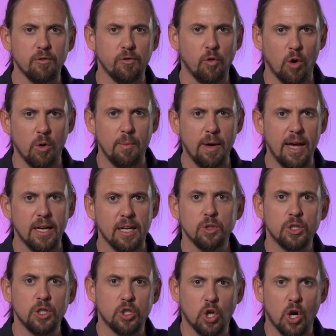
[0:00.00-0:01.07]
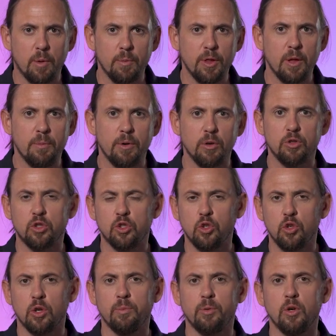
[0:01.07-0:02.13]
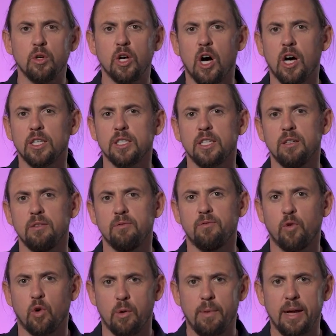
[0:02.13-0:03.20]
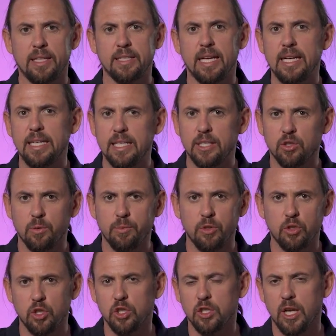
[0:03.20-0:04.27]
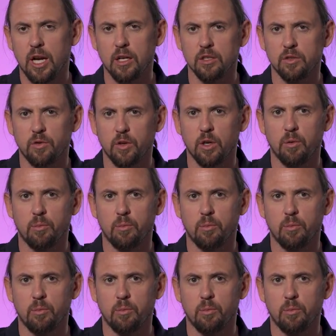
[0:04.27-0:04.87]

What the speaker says: format will determine the most suitable content formats and distribution channels for your